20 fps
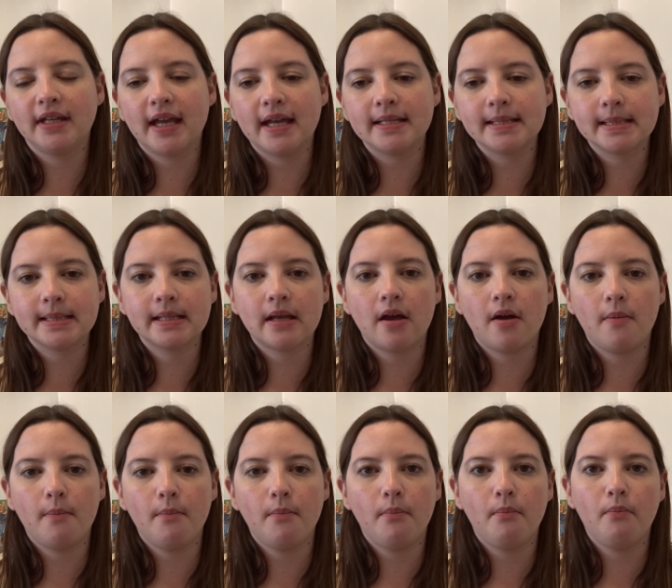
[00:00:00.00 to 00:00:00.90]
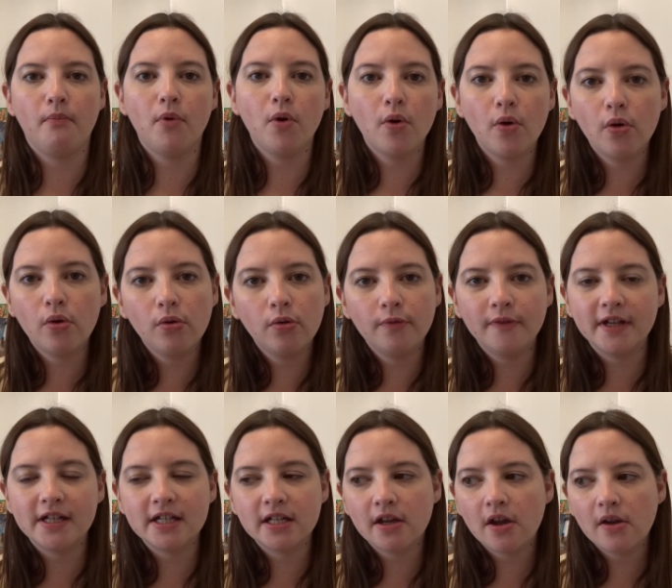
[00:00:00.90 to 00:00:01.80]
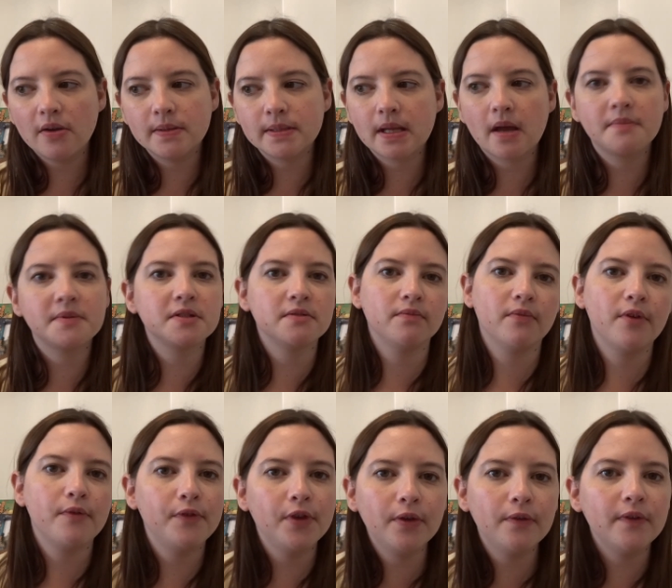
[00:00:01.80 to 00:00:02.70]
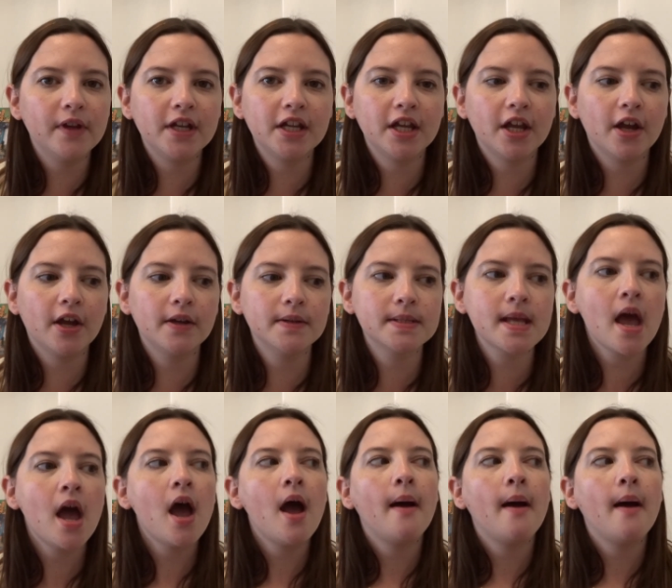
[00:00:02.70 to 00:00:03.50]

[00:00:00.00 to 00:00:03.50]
get some more haul videos up, some review videos.